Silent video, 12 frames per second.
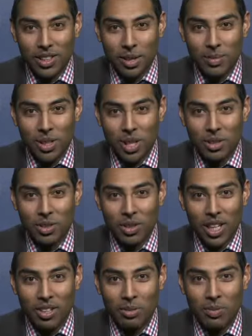submucosal
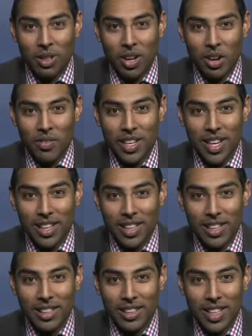tunnel below the
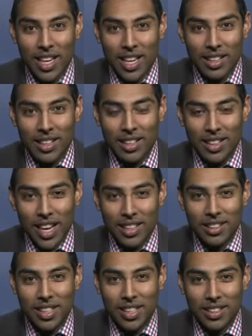LES
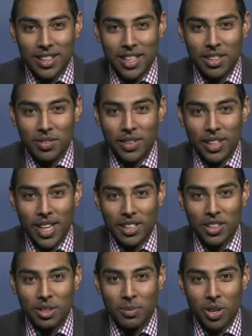dictates the extent of the
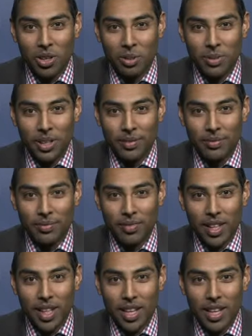gastric myotomy.
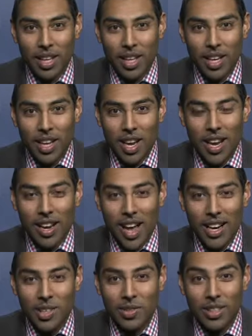An
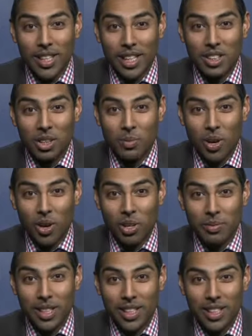adequate gastric
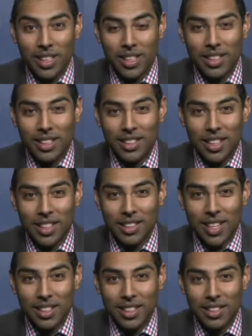myotomy is considered
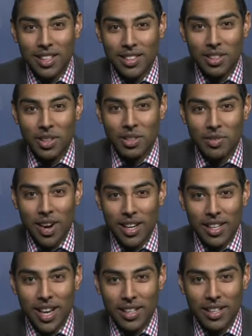necessary to
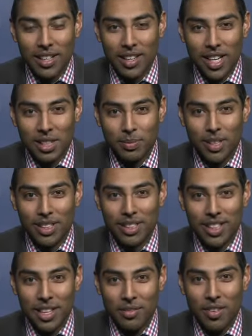eradicate the clasp and
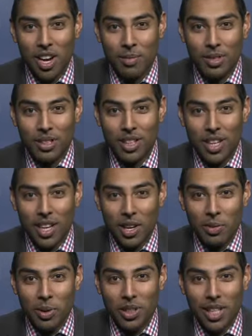sling fibers,
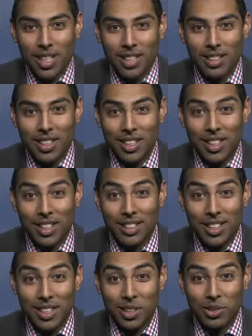which are considered
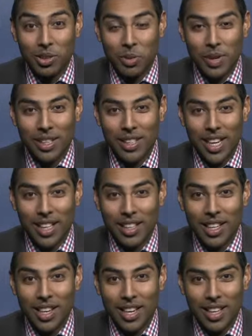essential to
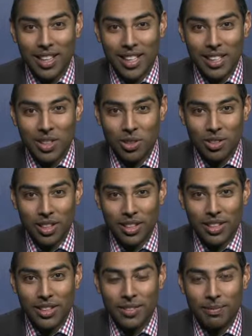maintain LES
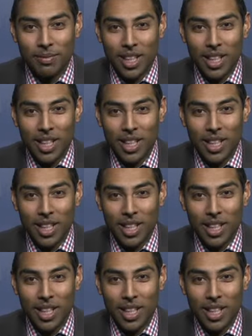continence.